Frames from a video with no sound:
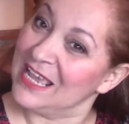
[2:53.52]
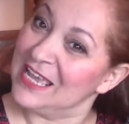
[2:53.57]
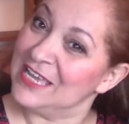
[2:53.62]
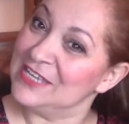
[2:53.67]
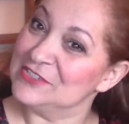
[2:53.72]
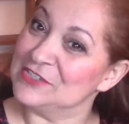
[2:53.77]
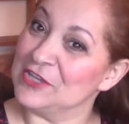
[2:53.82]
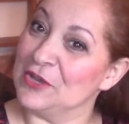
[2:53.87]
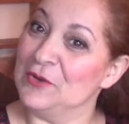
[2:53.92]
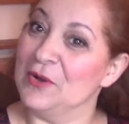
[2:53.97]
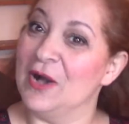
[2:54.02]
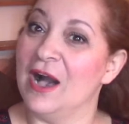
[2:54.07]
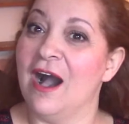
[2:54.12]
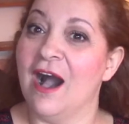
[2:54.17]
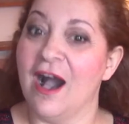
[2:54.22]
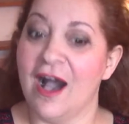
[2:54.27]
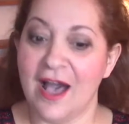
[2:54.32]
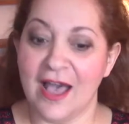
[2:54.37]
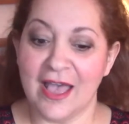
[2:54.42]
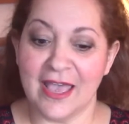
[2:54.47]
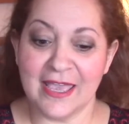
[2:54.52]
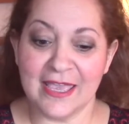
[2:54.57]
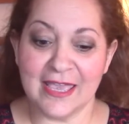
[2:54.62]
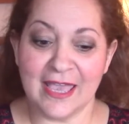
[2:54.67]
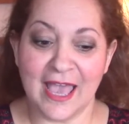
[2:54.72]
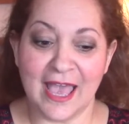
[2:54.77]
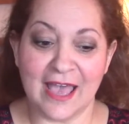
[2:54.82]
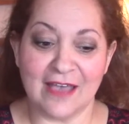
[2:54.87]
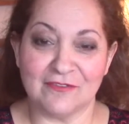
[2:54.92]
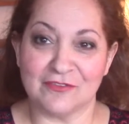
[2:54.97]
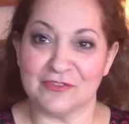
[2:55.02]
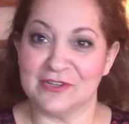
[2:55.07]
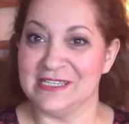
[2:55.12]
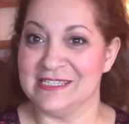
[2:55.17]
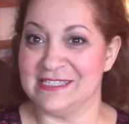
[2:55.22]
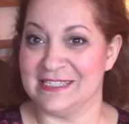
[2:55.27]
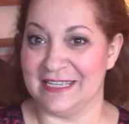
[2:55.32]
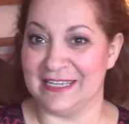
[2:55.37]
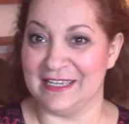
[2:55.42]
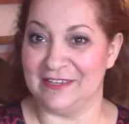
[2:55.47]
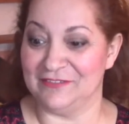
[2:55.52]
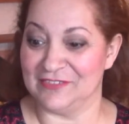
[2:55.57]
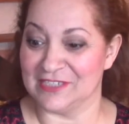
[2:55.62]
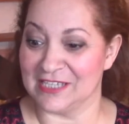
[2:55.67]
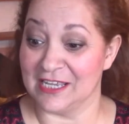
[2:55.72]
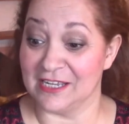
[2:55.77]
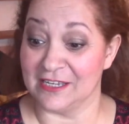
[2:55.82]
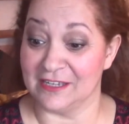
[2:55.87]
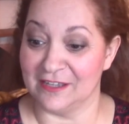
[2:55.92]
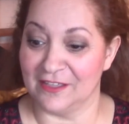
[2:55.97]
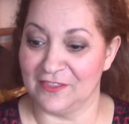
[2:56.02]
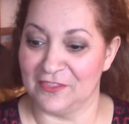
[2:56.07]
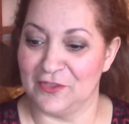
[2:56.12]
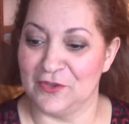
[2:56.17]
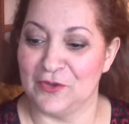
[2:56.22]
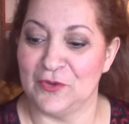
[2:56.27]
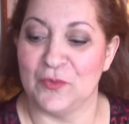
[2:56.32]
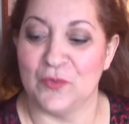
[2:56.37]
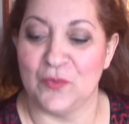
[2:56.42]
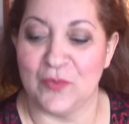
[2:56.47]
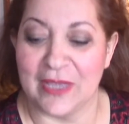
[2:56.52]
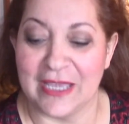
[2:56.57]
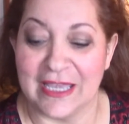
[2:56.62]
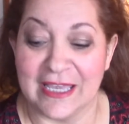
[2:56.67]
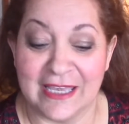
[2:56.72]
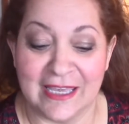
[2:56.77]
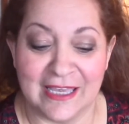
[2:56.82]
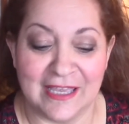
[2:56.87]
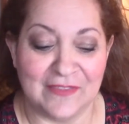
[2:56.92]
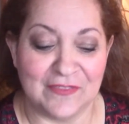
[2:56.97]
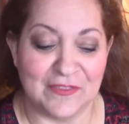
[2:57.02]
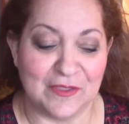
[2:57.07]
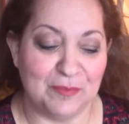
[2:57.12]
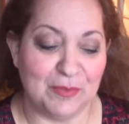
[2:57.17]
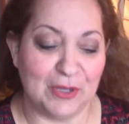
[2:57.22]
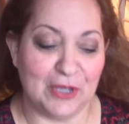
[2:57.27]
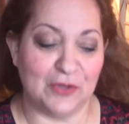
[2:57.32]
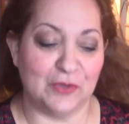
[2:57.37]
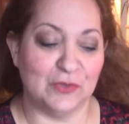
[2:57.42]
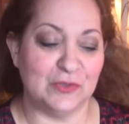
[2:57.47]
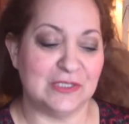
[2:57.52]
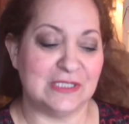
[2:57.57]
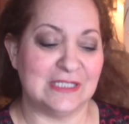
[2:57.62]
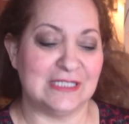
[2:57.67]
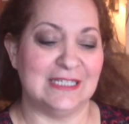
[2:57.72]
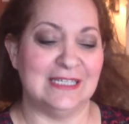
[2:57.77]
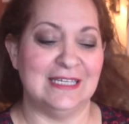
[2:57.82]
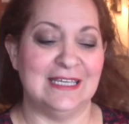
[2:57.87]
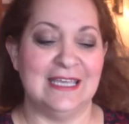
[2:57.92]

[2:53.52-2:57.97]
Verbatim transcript: So I have received another wig in the post.